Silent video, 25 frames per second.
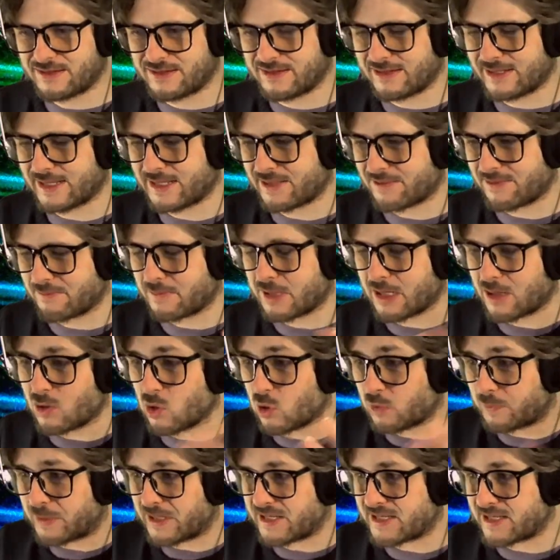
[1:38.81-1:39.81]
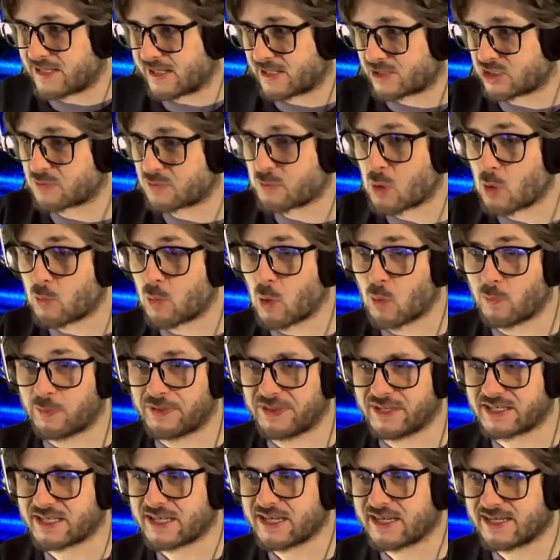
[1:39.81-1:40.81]
like my old PC, I could just pop open
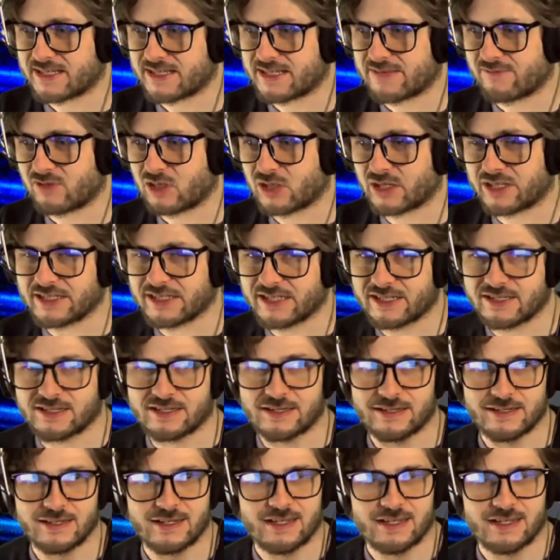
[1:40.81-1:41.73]
the side and have a look at it.